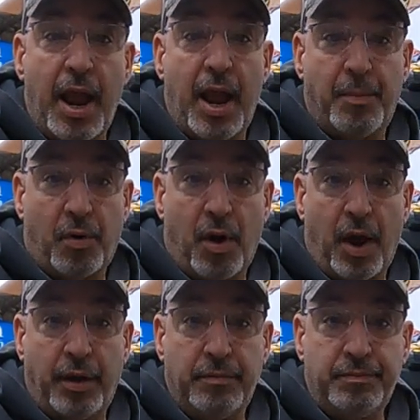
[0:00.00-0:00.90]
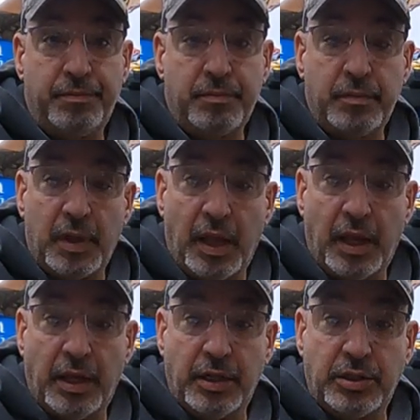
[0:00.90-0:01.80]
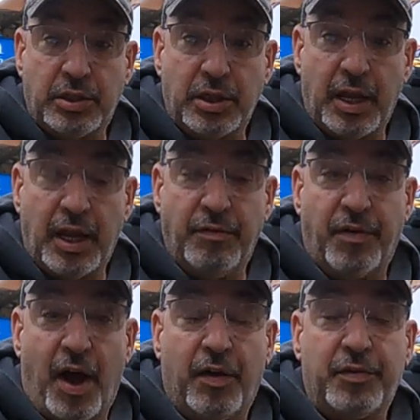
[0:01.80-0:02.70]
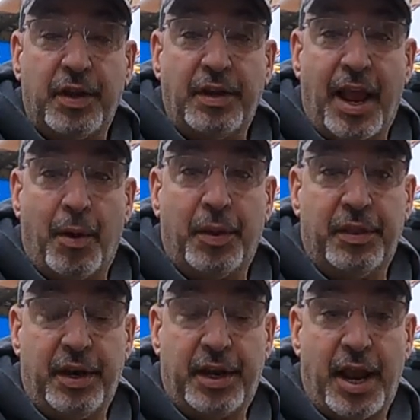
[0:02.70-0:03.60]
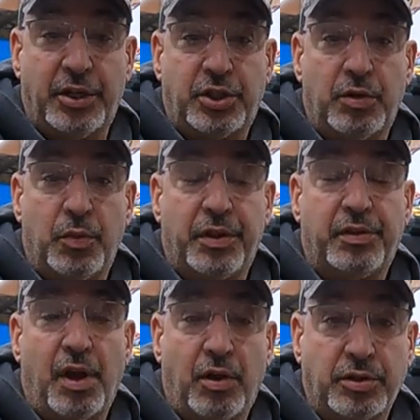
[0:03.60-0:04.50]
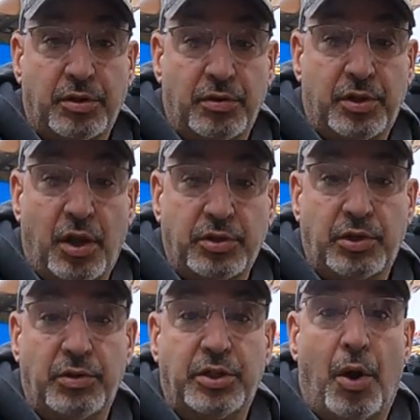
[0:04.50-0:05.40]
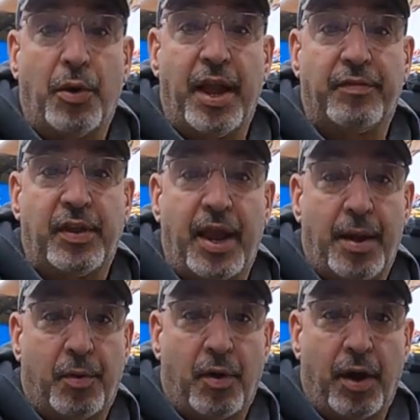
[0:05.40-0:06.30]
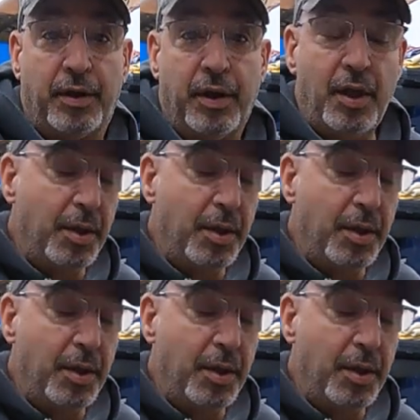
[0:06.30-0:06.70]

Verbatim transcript: Amberide is involved now in litigation with Tulster. Tulster is going after Amberide